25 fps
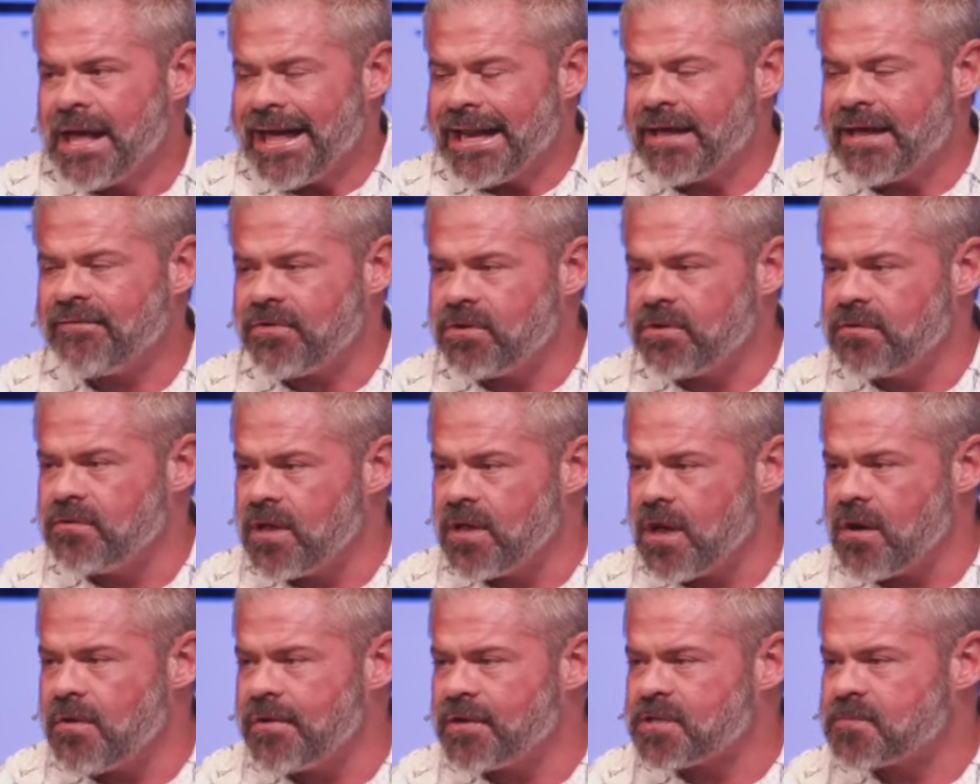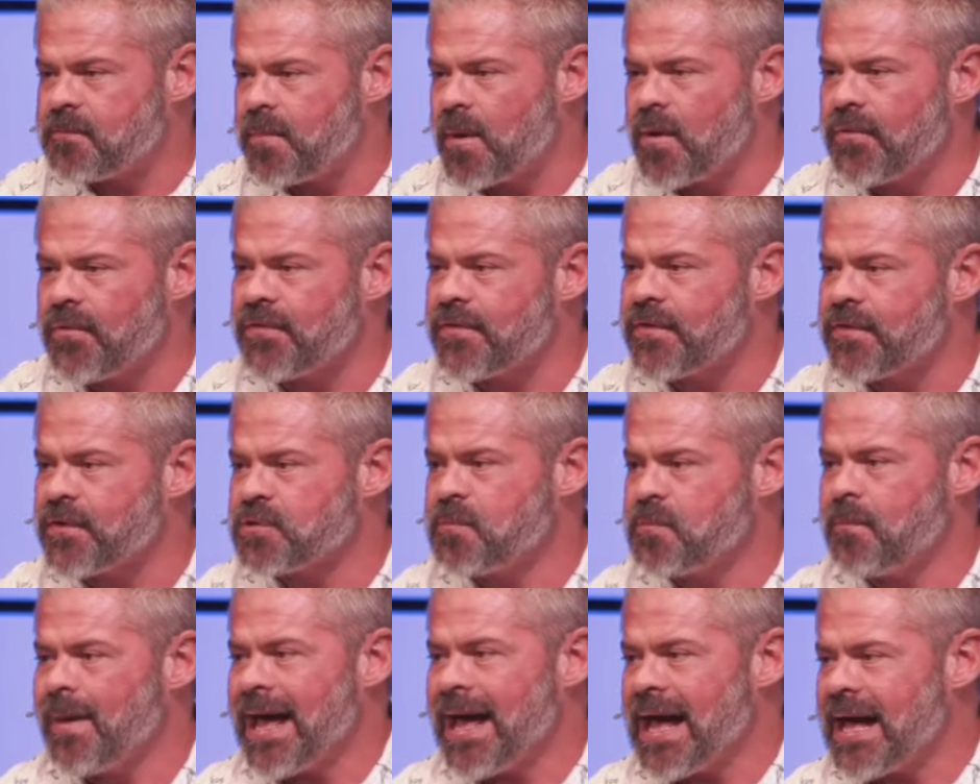And if you notice, both of
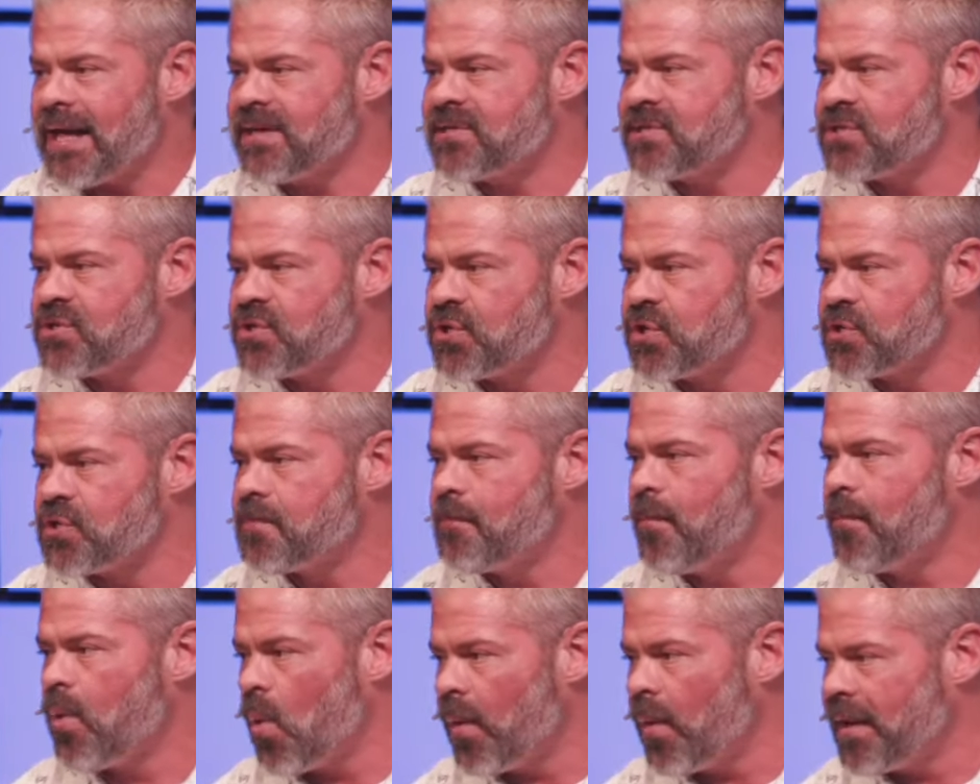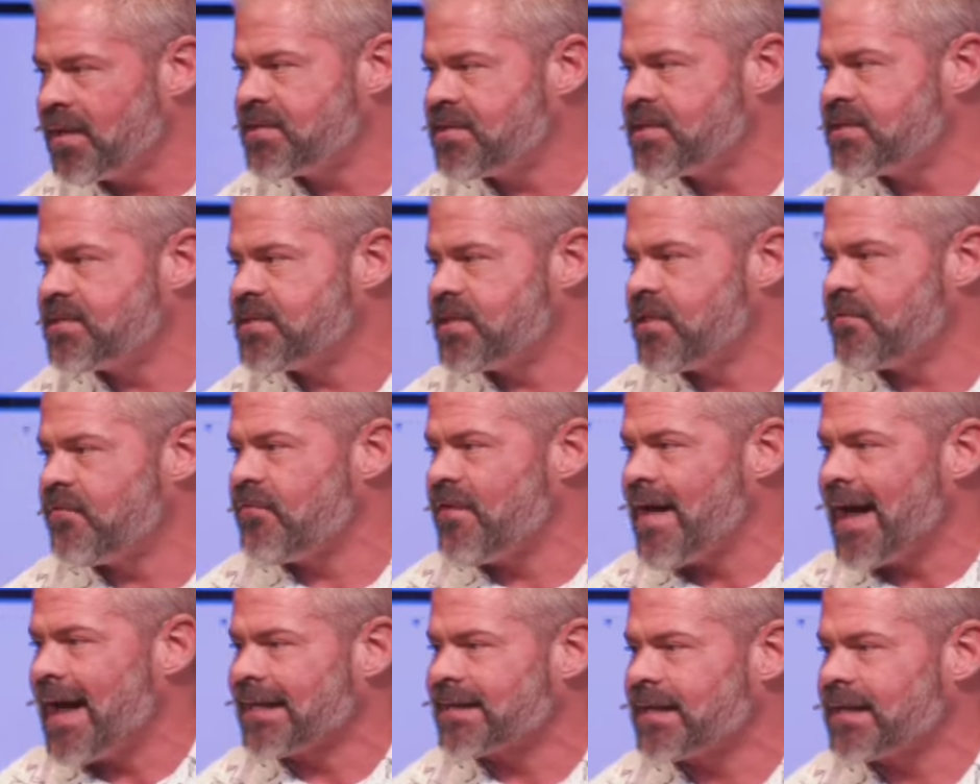those passages pointed to
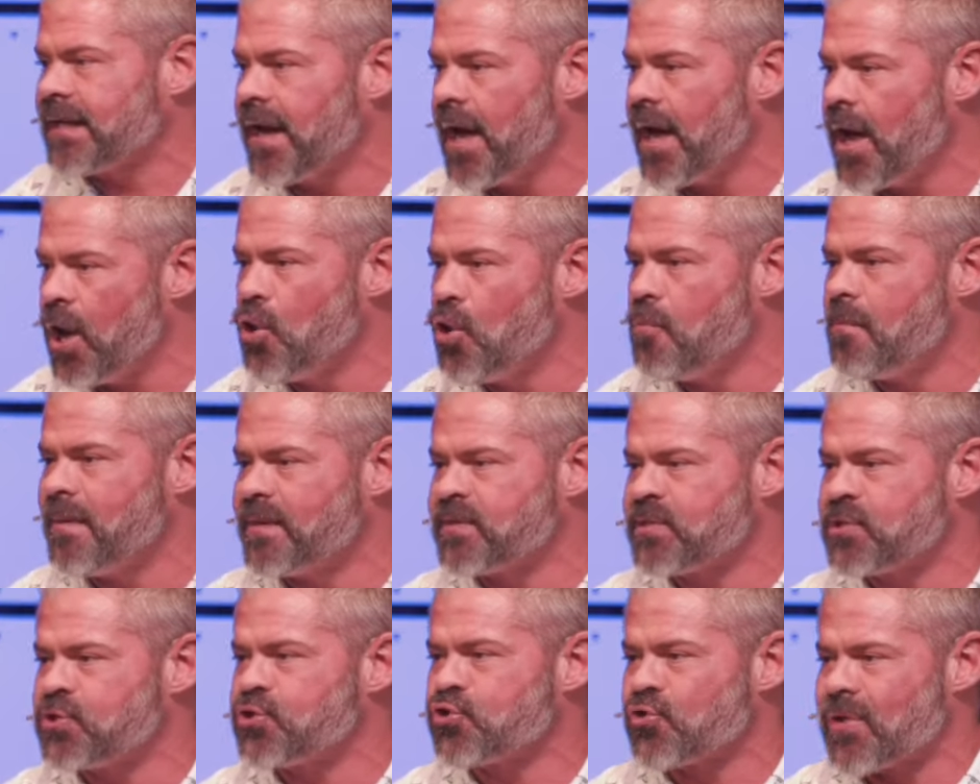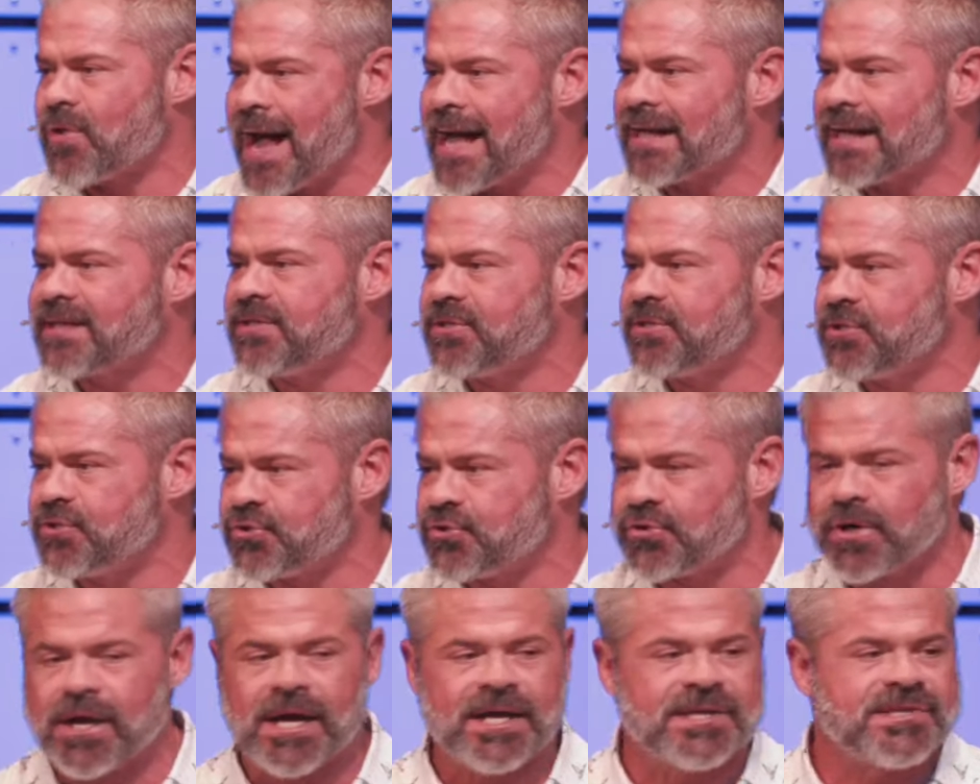the fact that hope is attracted
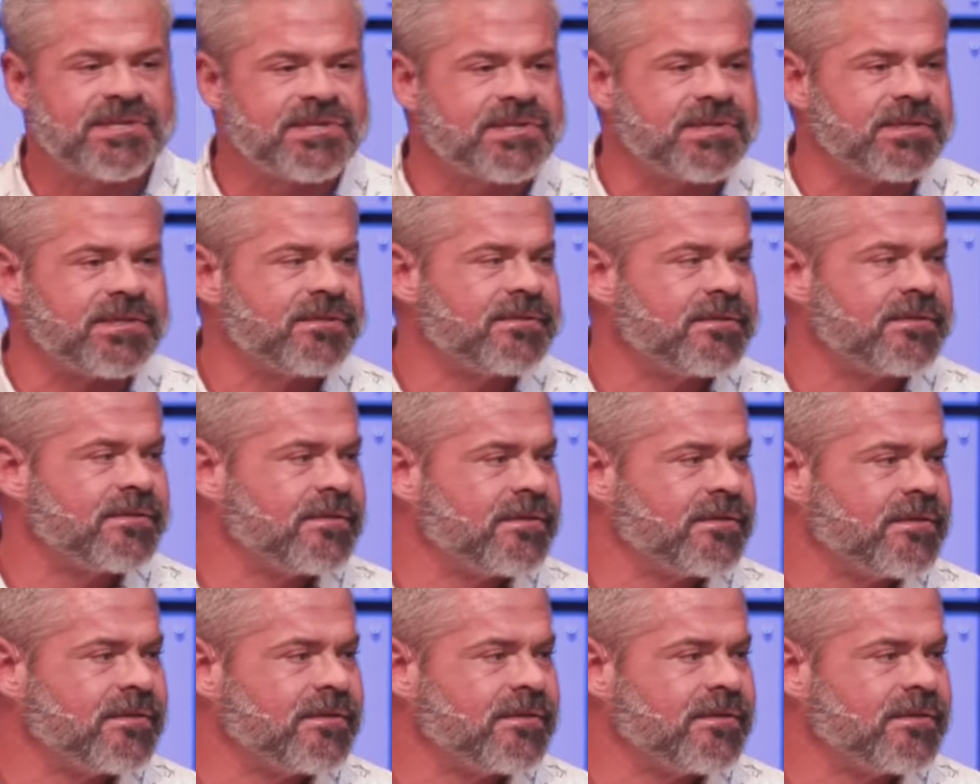to trust.